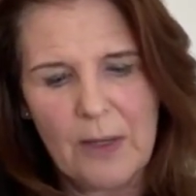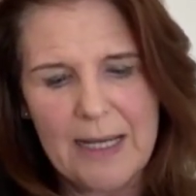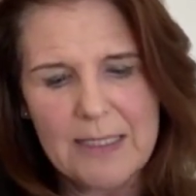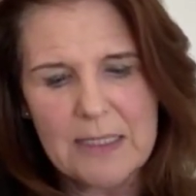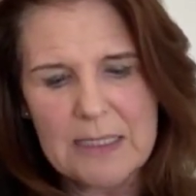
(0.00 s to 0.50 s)

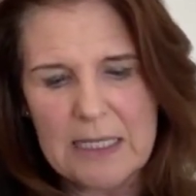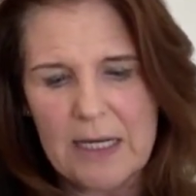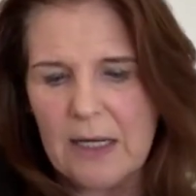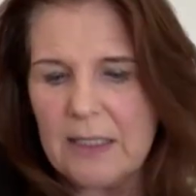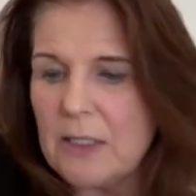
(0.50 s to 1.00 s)
essence
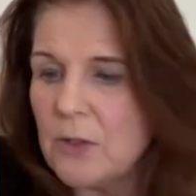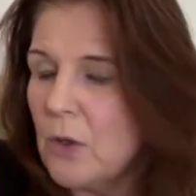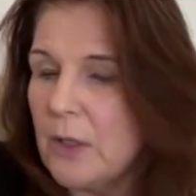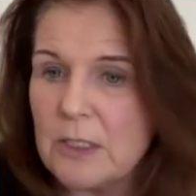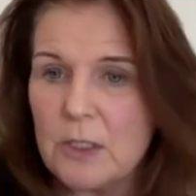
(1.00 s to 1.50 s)
layer, and then you're
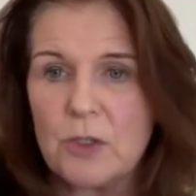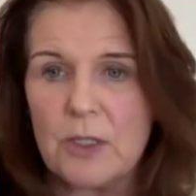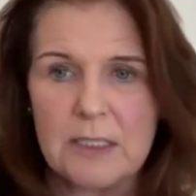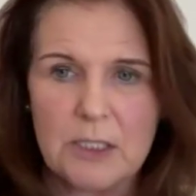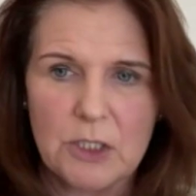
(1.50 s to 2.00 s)
going to
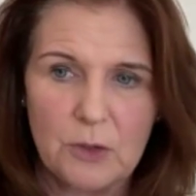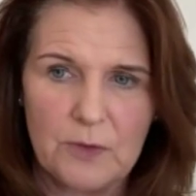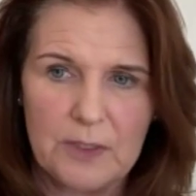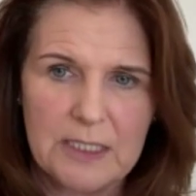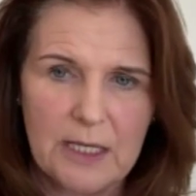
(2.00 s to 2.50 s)
transition
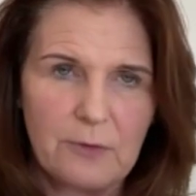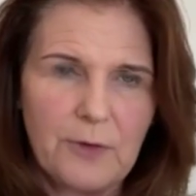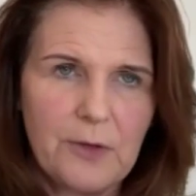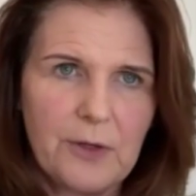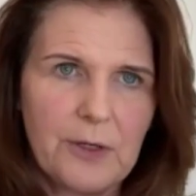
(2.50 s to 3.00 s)
over to
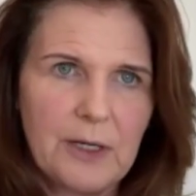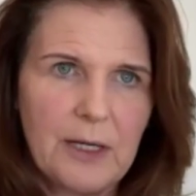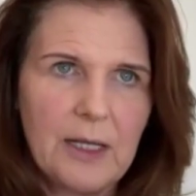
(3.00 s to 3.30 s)
self-other.